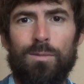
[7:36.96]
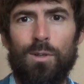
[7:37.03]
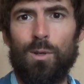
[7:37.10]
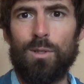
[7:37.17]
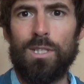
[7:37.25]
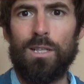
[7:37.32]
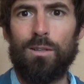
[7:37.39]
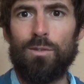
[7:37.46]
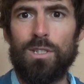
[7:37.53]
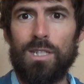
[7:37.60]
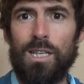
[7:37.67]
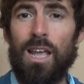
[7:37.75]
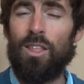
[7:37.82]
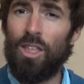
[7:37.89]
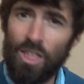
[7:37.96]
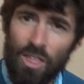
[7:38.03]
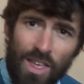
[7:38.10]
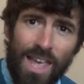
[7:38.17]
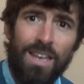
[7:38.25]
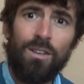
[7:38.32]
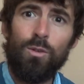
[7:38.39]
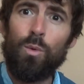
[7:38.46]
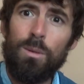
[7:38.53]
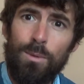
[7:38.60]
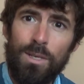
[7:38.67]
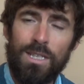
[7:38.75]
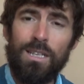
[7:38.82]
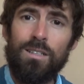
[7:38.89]
of ourselves together, then we
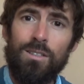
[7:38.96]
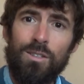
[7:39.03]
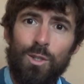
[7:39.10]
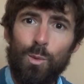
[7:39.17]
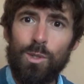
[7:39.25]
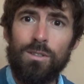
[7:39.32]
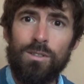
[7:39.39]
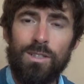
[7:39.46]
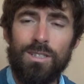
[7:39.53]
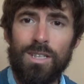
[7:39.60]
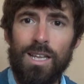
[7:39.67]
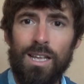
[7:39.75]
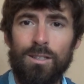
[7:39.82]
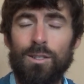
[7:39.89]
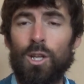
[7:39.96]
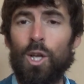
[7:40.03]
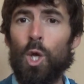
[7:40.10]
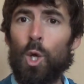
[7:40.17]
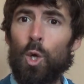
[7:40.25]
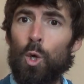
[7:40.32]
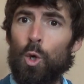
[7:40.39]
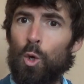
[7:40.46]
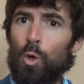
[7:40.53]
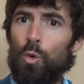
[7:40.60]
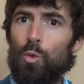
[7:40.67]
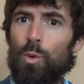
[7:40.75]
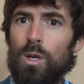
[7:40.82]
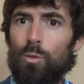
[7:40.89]
begin to understand
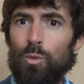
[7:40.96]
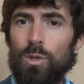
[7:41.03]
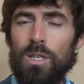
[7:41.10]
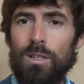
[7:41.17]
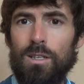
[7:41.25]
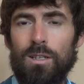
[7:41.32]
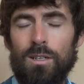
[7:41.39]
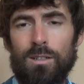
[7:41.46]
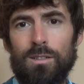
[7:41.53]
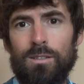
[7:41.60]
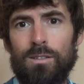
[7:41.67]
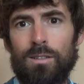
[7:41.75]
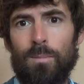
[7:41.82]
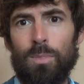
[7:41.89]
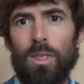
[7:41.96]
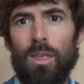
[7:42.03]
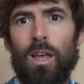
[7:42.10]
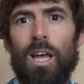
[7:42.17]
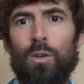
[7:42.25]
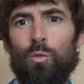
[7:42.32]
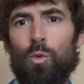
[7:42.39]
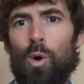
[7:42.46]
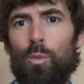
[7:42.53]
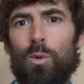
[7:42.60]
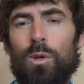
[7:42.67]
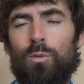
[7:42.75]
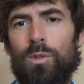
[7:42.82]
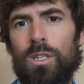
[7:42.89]
who we really are and what
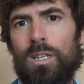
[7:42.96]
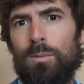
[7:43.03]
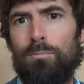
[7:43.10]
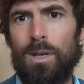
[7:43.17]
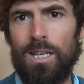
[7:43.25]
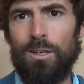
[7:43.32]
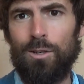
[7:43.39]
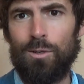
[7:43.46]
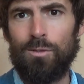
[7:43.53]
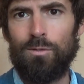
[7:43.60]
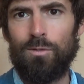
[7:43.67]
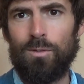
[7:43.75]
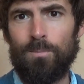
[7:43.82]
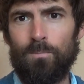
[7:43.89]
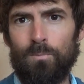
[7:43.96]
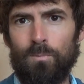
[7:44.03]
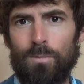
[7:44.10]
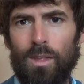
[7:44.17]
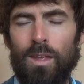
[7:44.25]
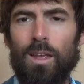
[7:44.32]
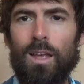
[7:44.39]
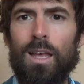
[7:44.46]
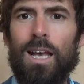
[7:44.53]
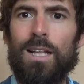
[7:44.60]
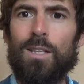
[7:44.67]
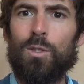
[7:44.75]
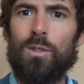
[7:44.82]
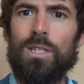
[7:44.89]
we're really made of.
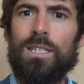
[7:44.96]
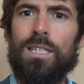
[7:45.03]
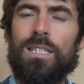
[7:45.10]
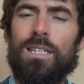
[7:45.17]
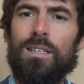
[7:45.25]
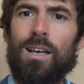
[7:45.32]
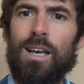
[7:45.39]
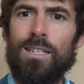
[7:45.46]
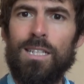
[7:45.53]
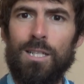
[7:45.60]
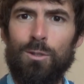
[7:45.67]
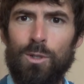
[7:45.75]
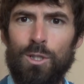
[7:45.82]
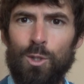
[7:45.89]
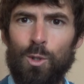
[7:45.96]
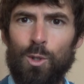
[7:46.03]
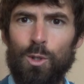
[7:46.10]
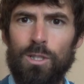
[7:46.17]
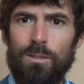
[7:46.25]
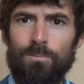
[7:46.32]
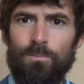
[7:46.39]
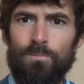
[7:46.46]
And so this is the idea in yoga.